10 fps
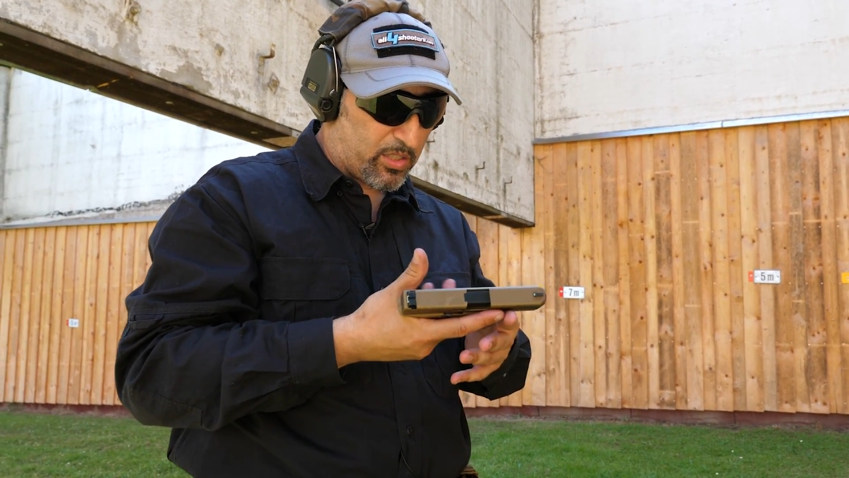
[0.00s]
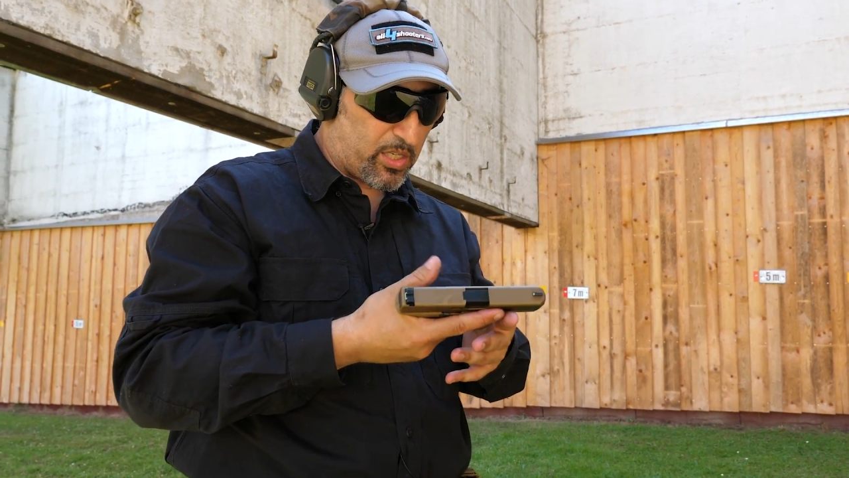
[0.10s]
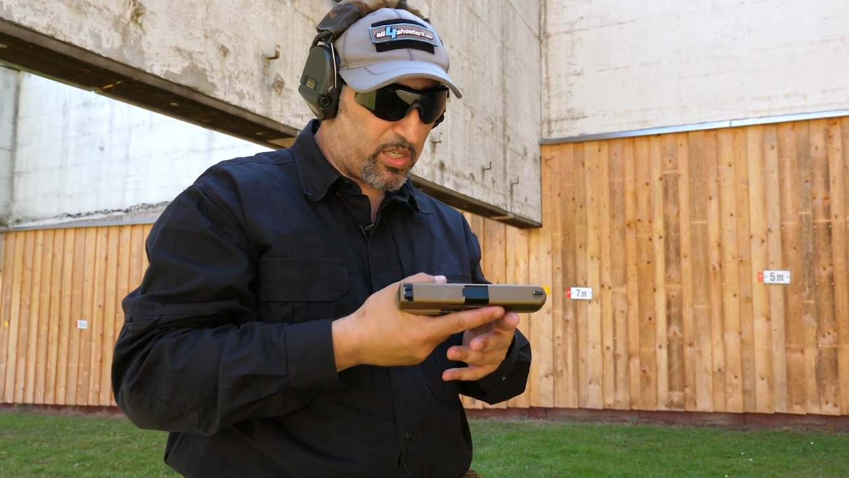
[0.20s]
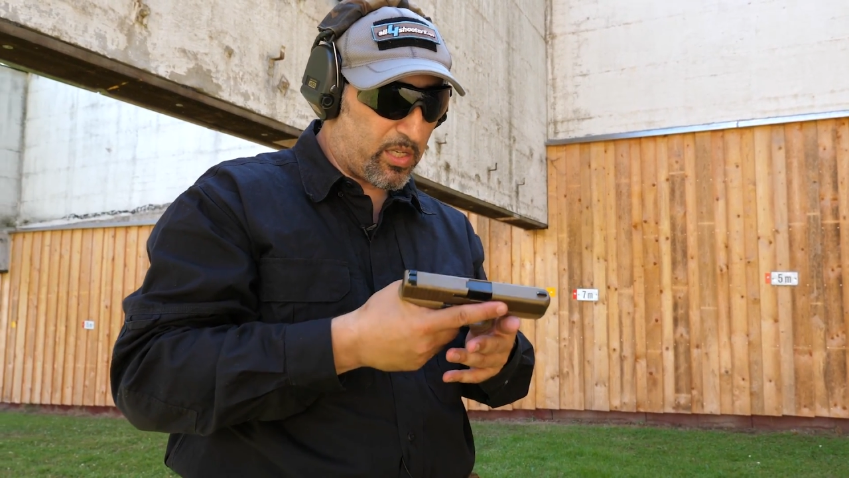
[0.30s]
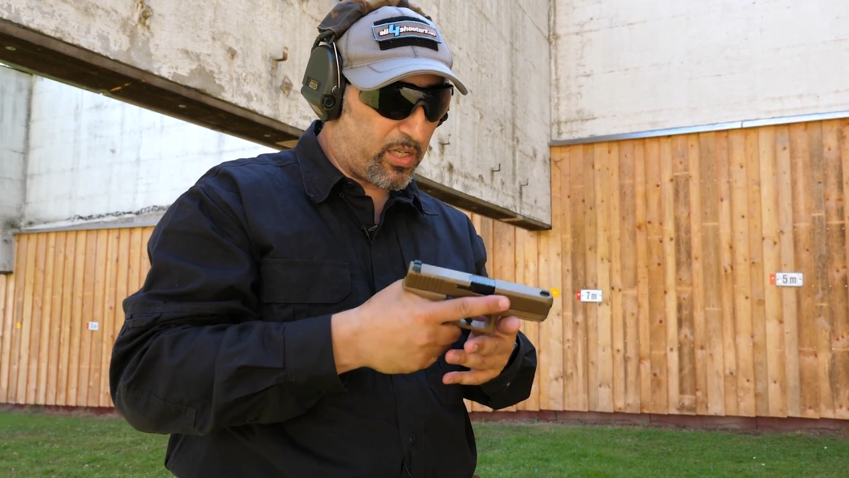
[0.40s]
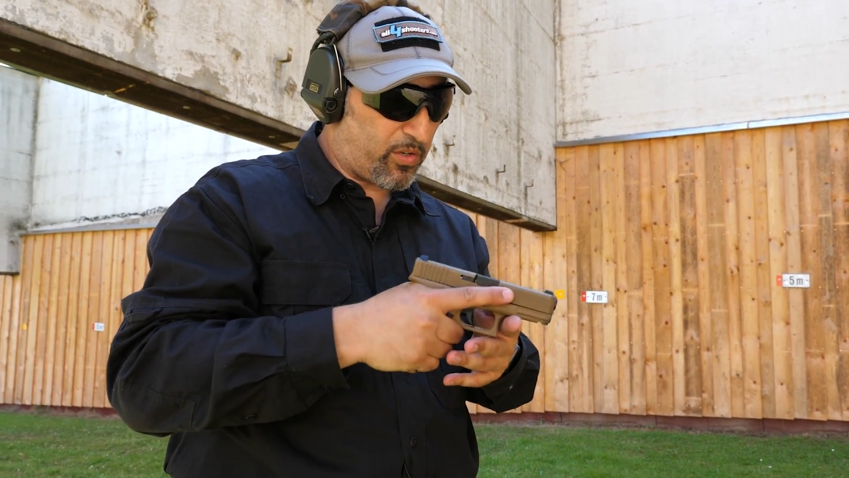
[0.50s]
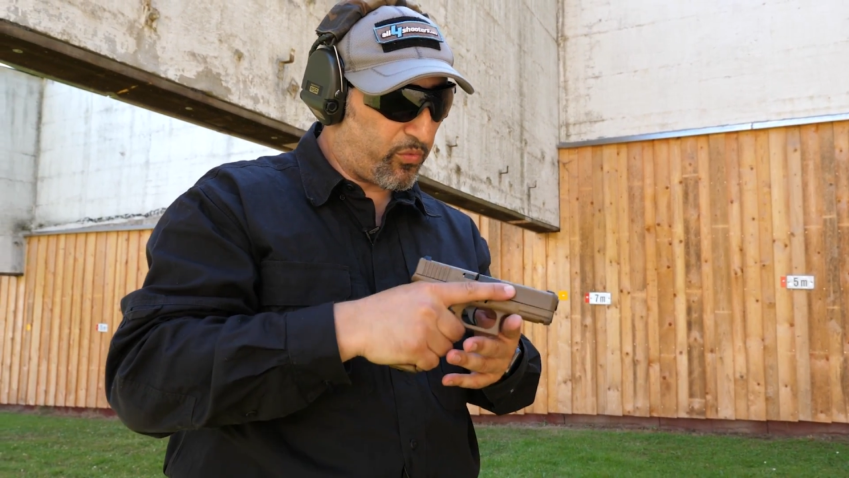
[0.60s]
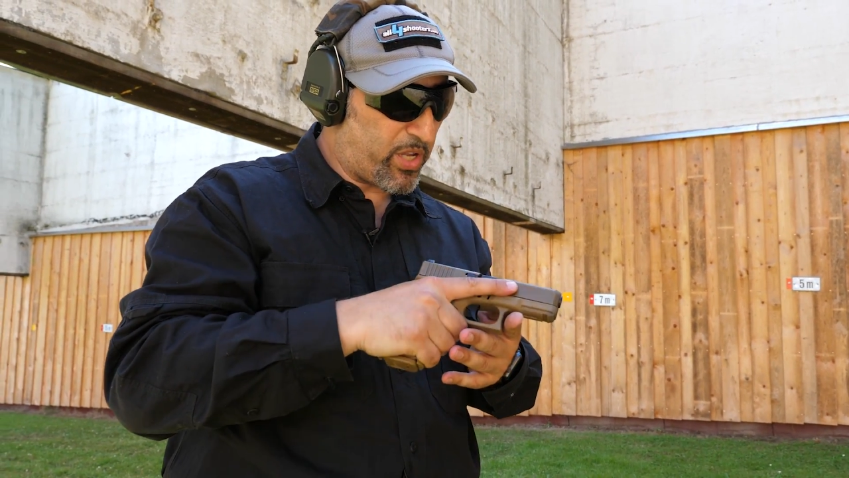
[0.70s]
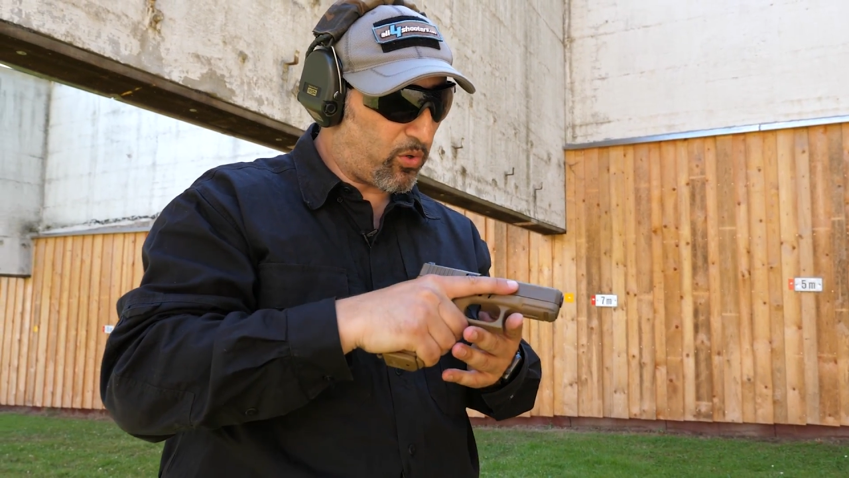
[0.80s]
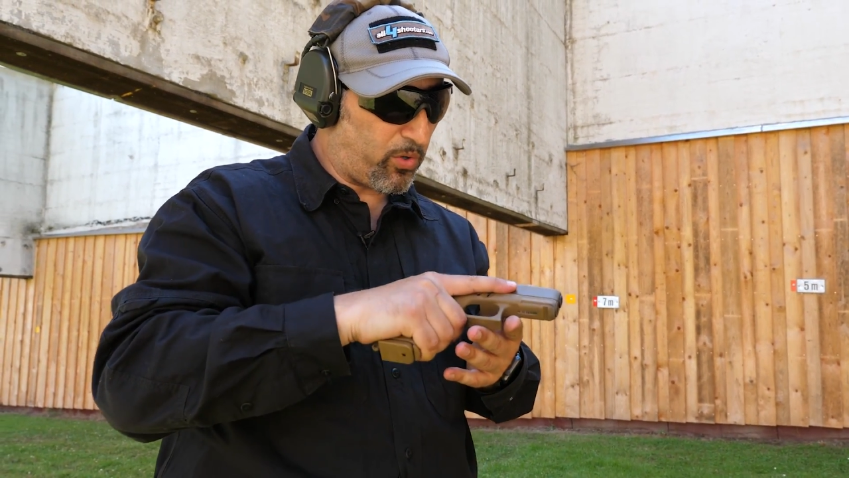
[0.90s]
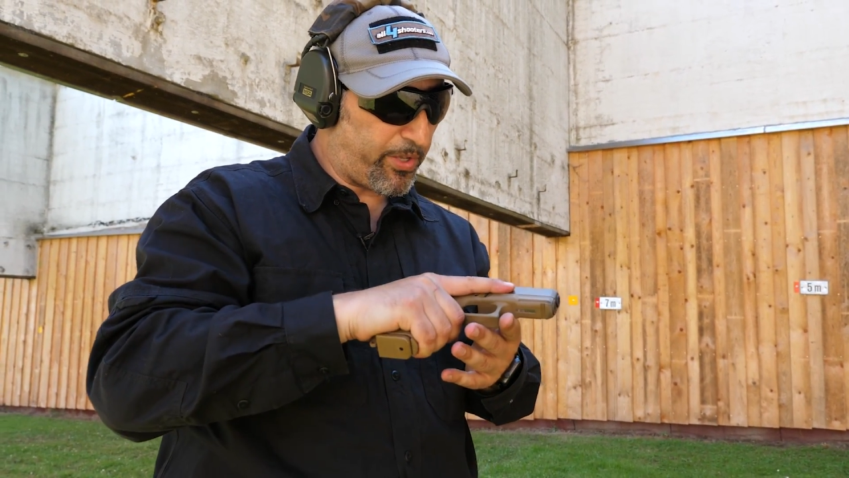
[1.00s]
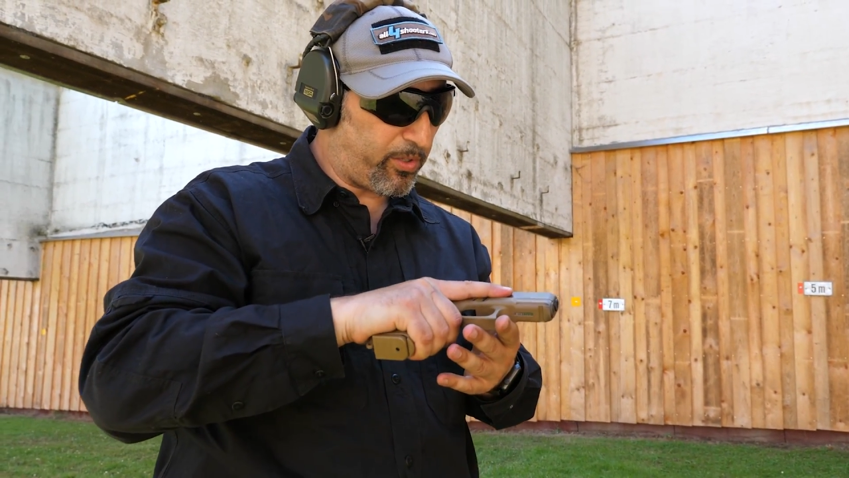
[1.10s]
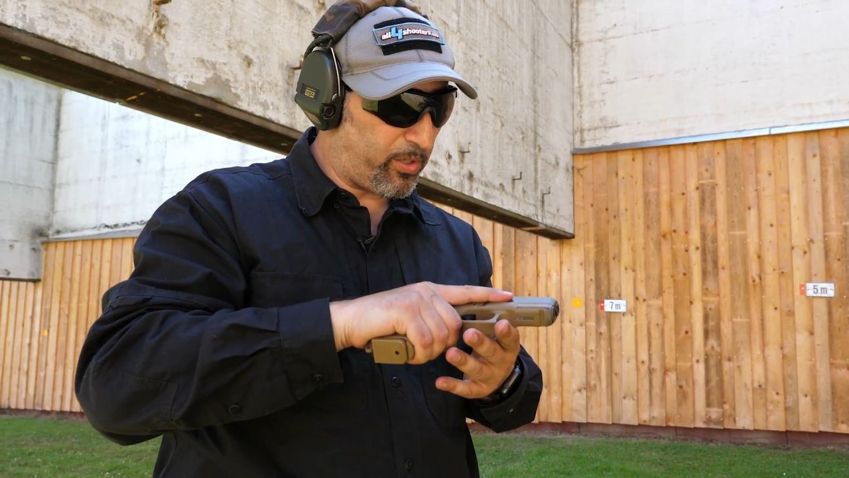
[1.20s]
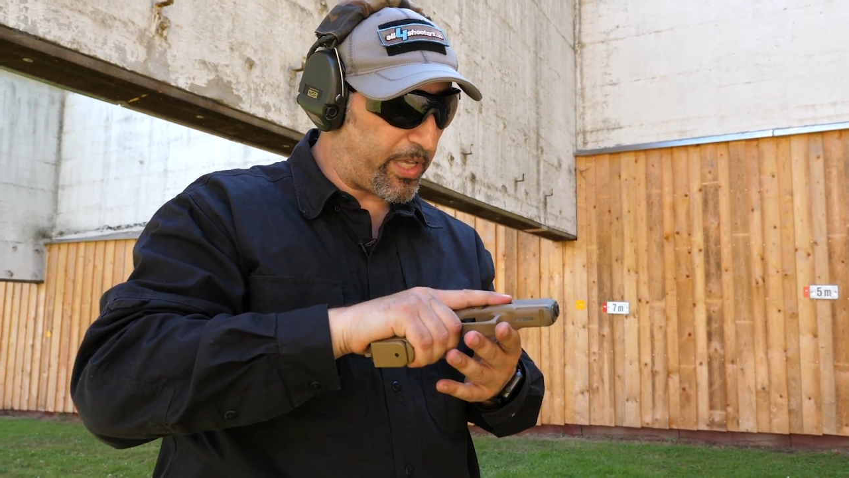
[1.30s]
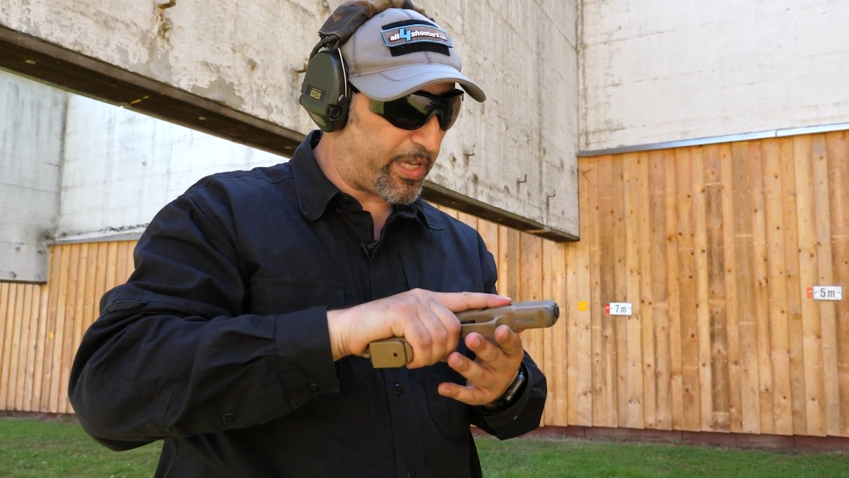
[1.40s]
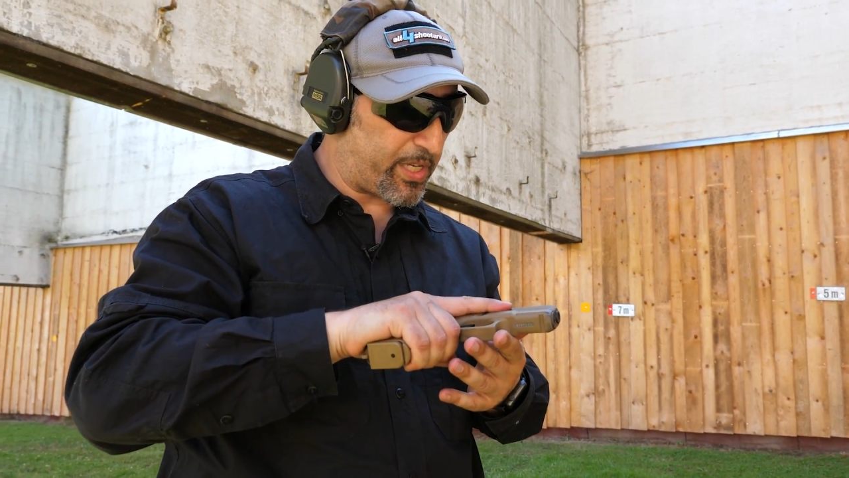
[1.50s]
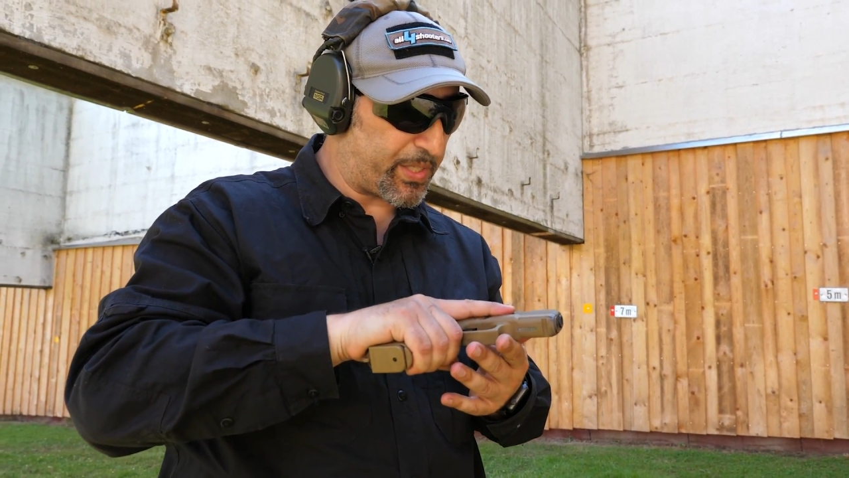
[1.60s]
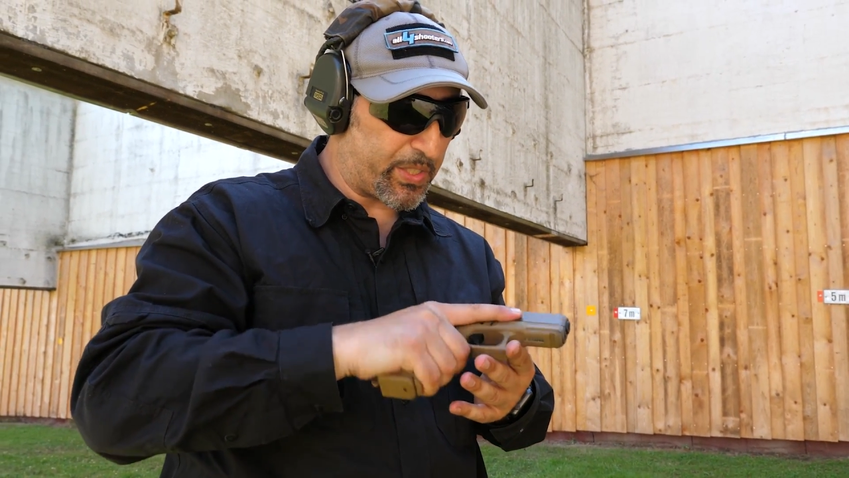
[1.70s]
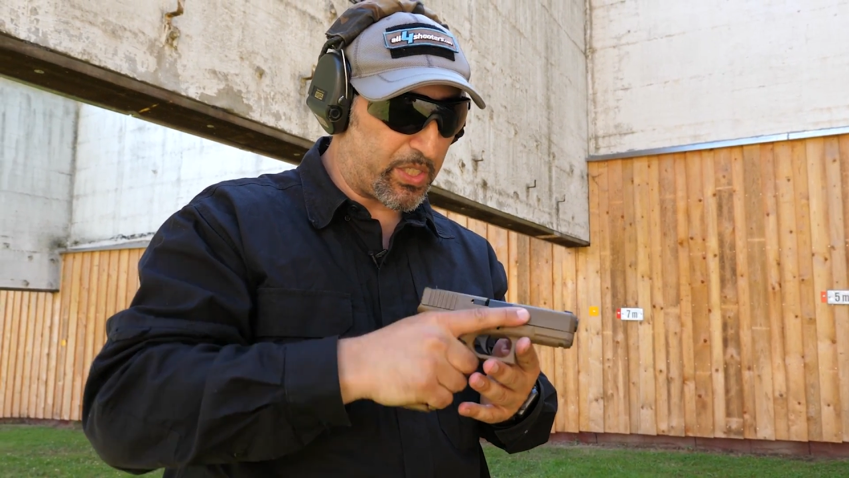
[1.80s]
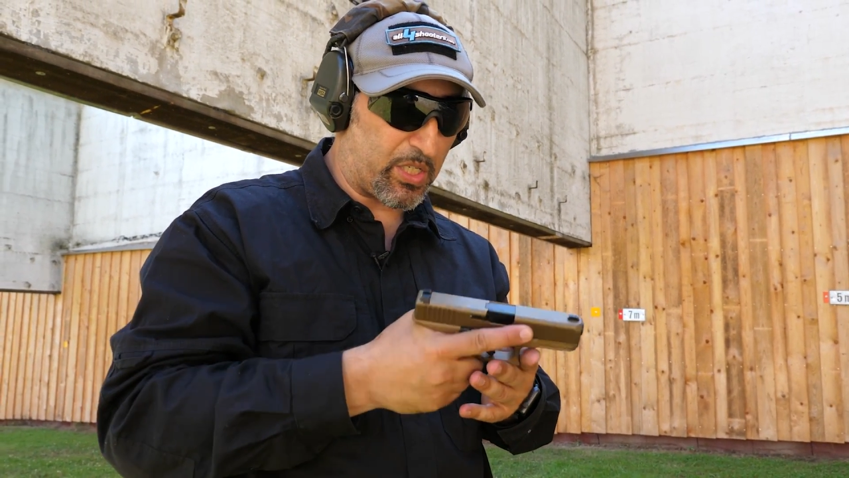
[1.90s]
The uh, recoil
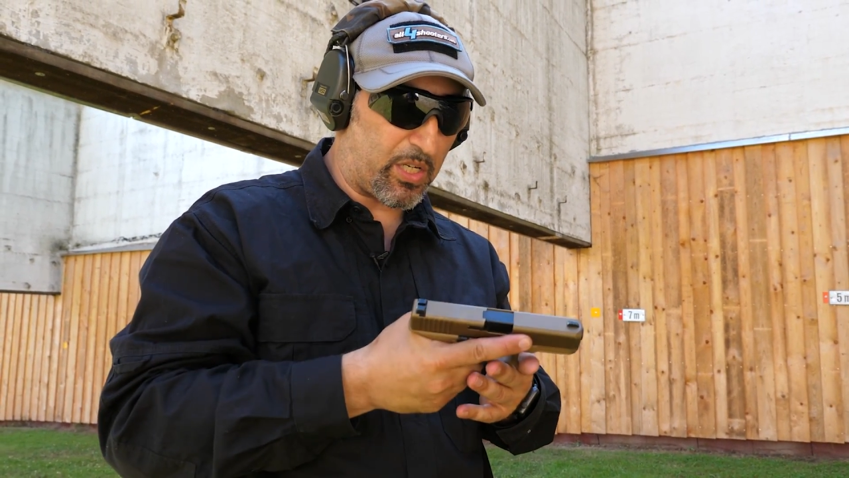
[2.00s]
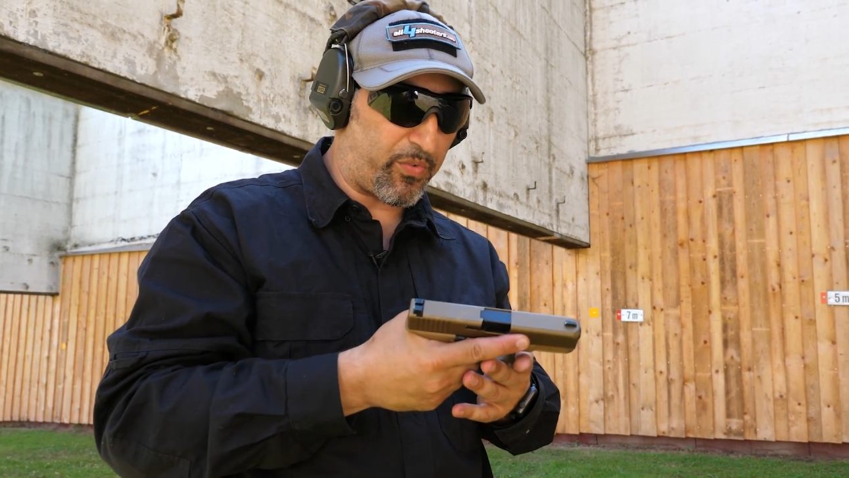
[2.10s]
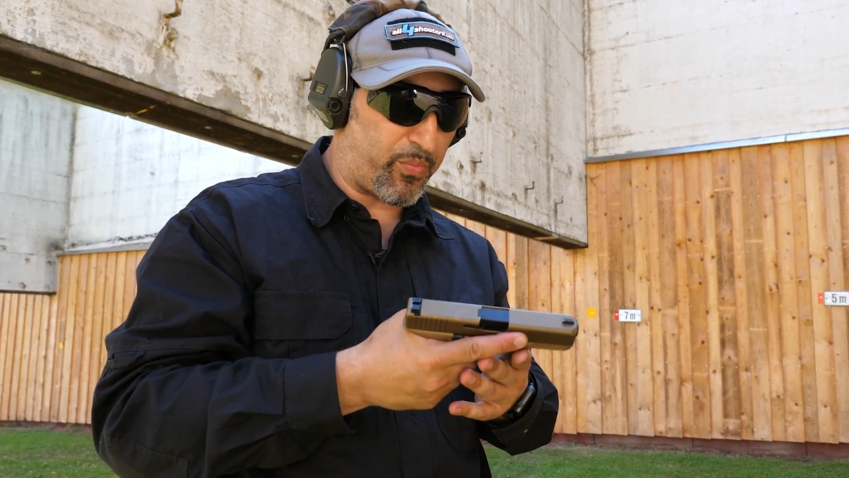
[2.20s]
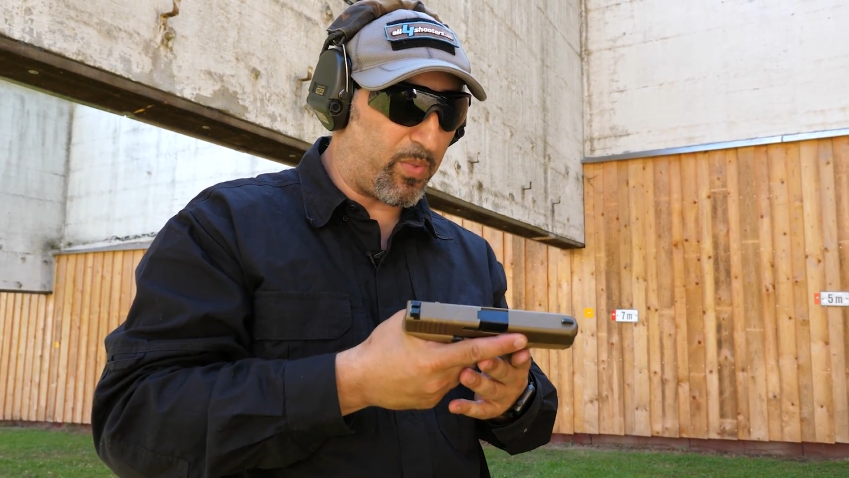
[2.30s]
and uh,